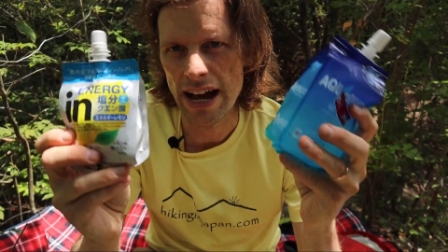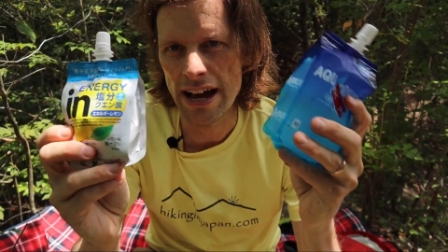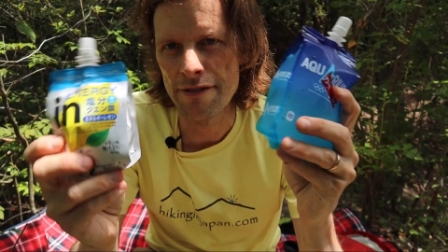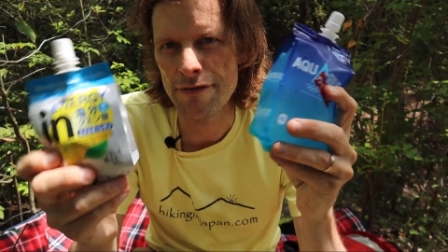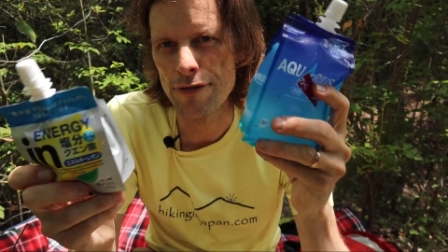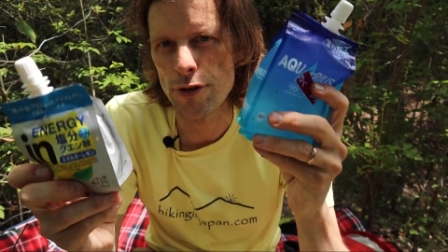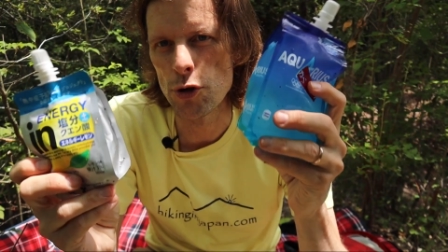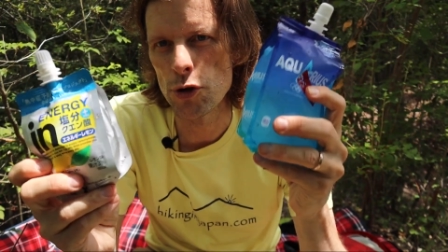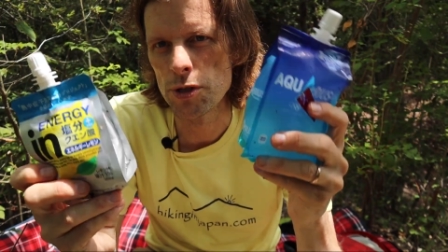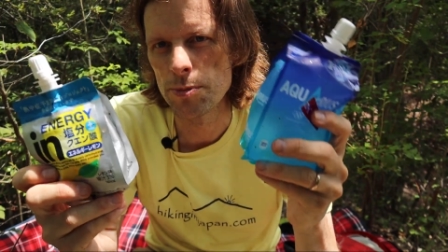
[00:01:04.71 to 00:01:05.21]
I
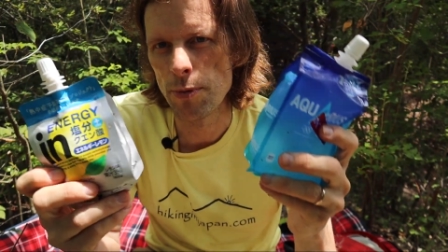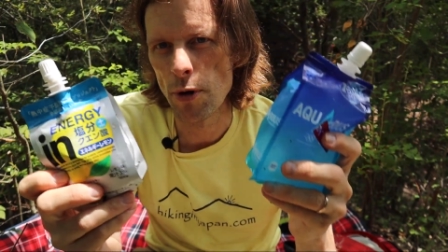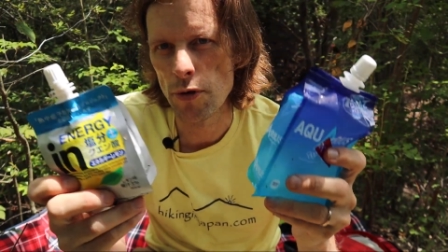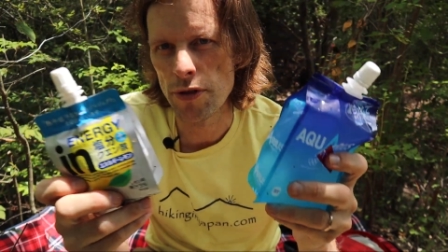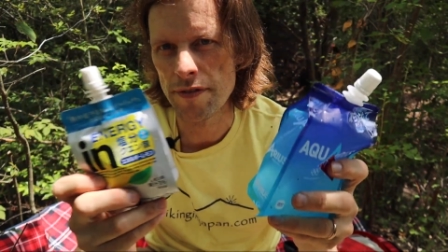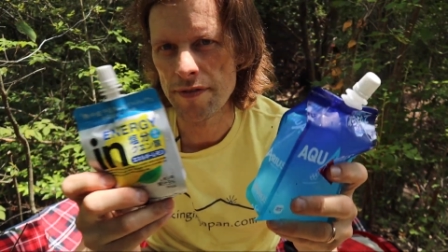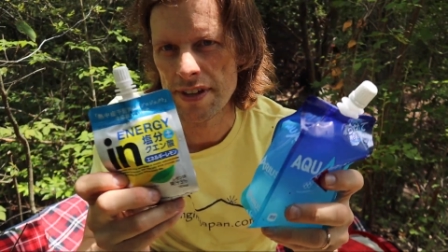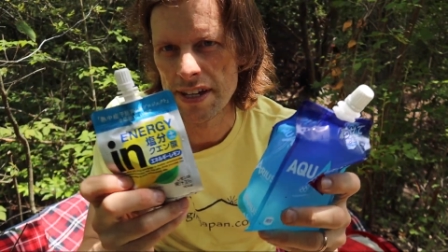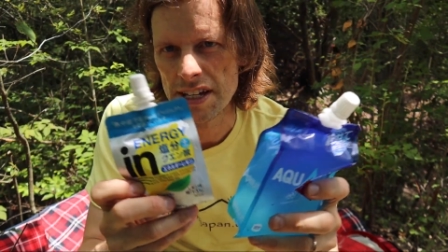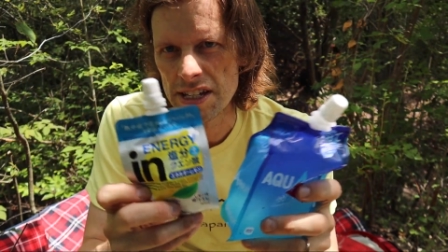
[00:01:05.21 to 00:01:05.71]
froze
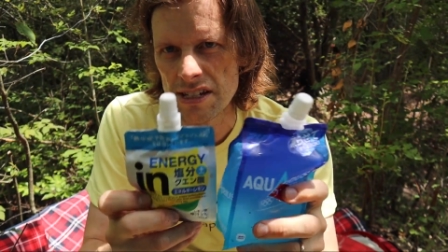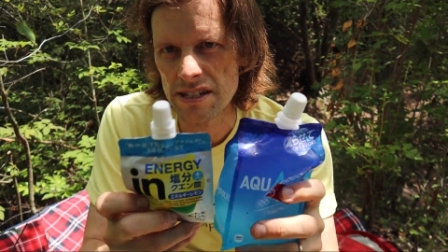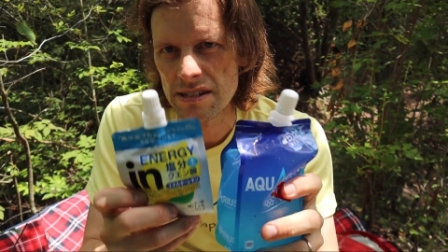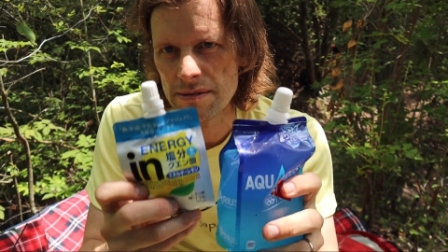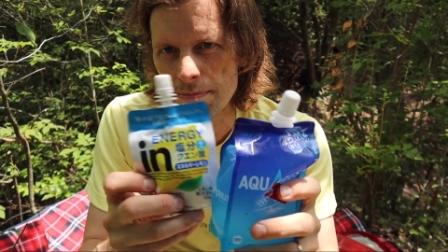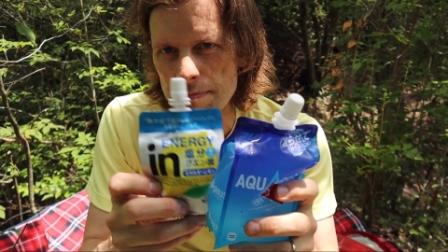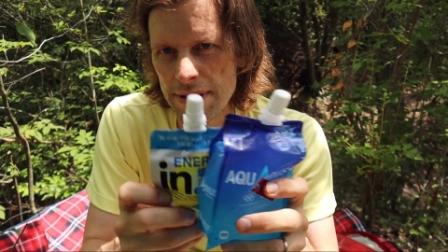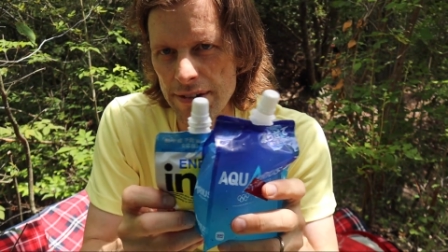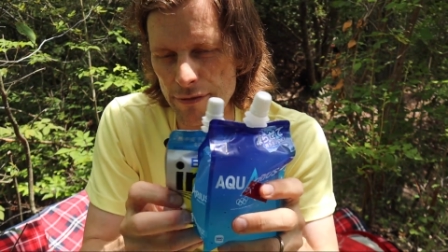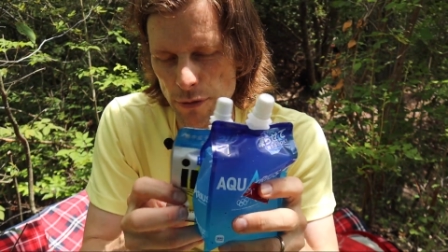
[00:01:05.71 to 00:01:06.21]
both of these
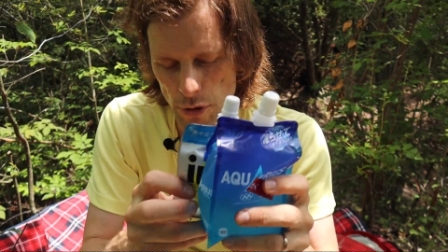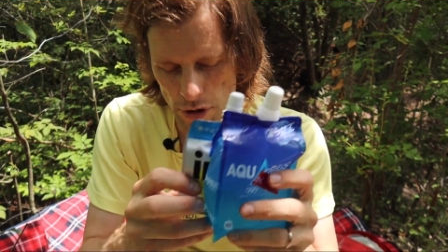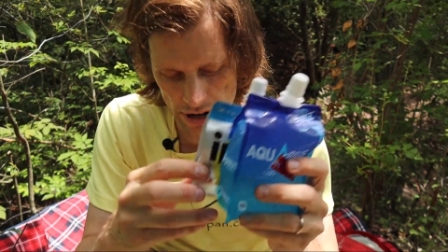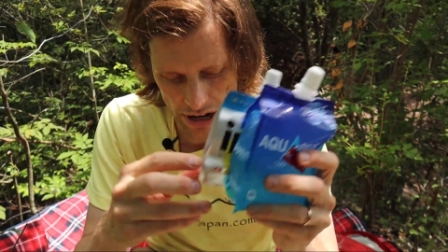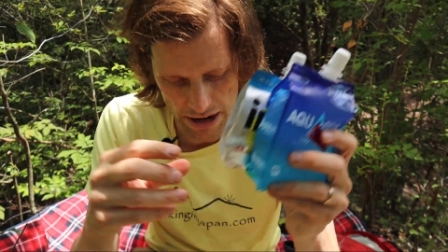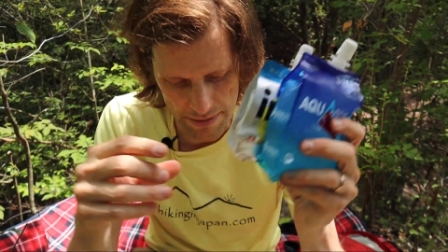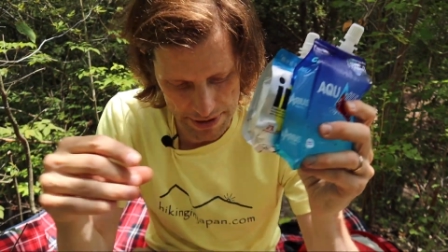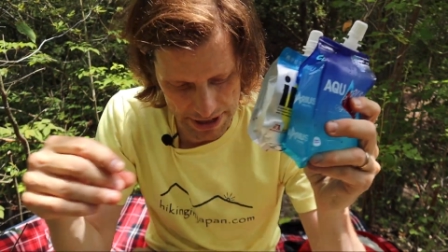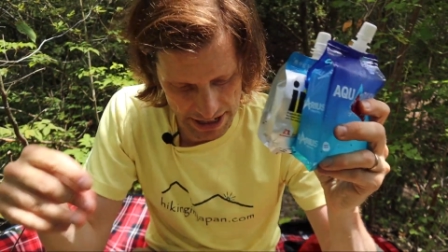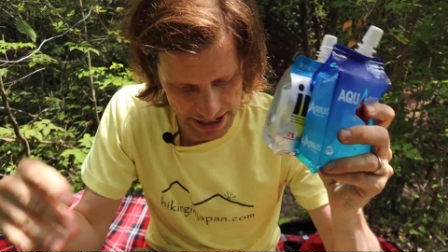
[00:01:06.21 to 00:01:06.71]
before
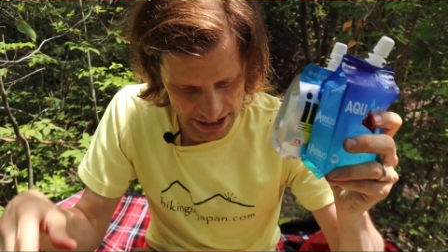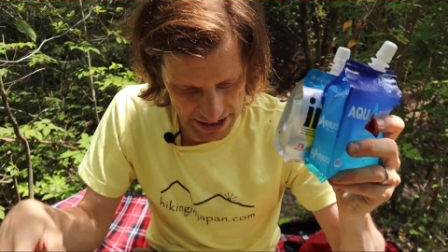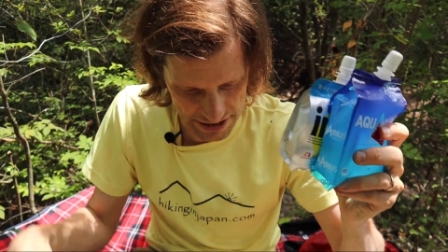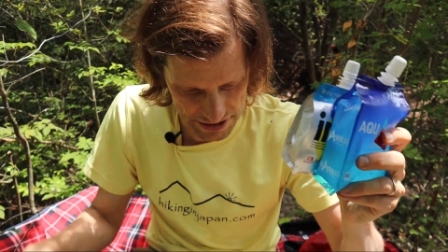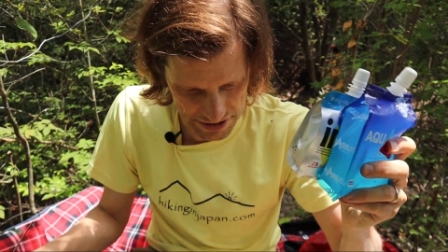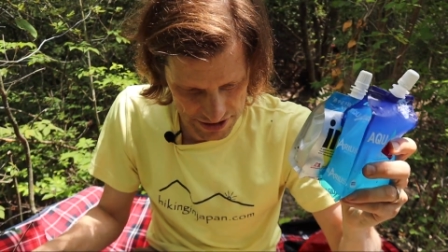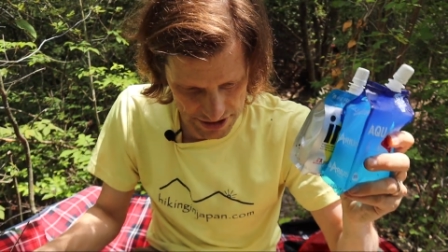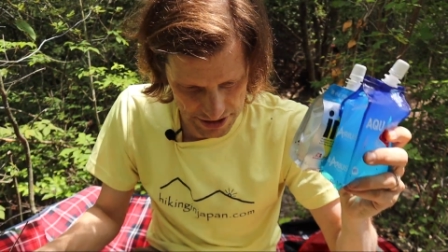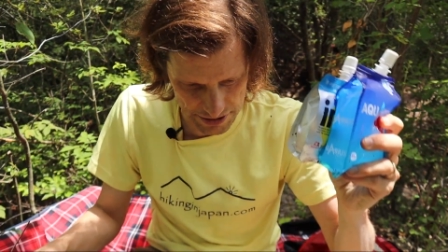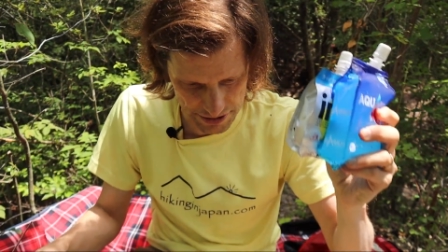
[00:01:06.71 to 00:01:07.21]
coming
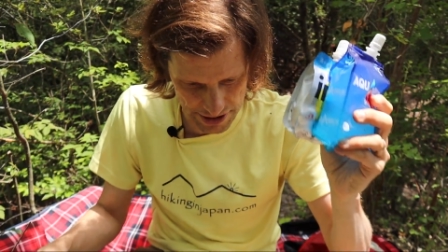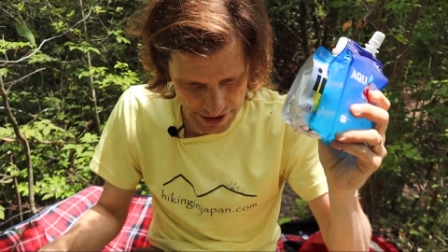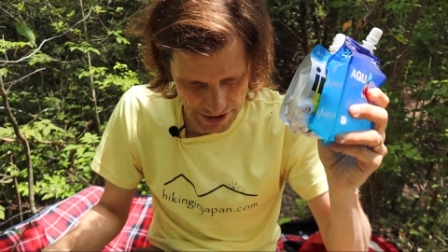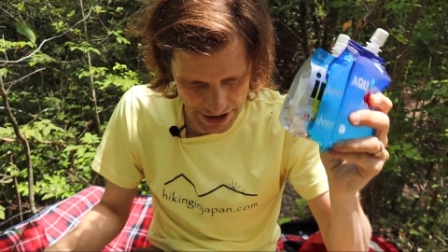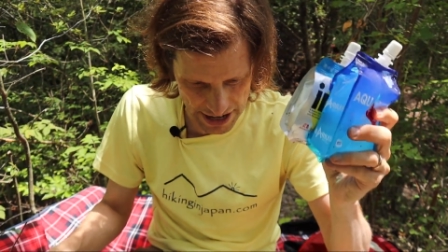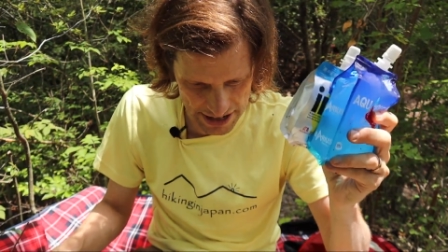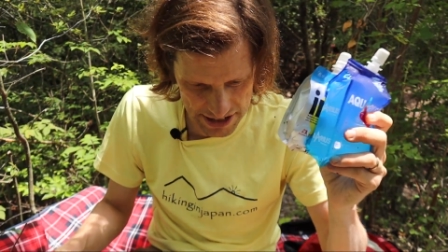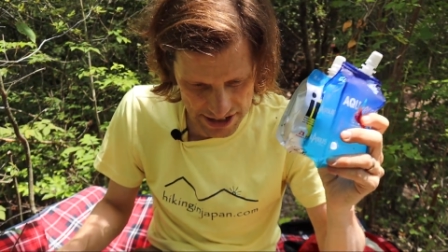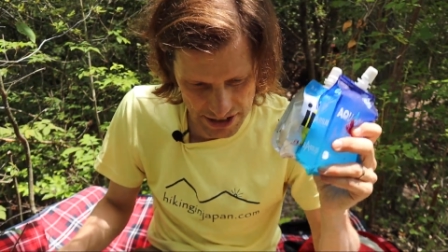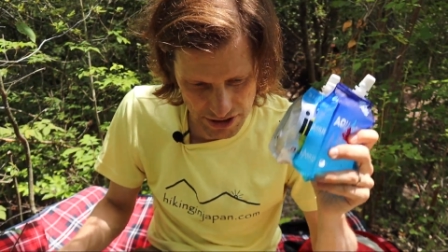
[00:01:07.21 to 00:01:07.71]
here, so they're
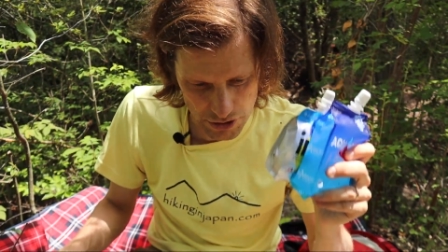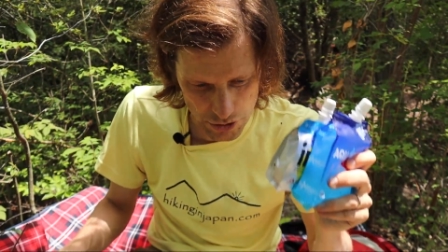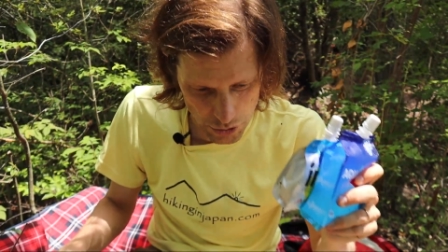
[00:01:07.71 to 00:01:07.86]
nice and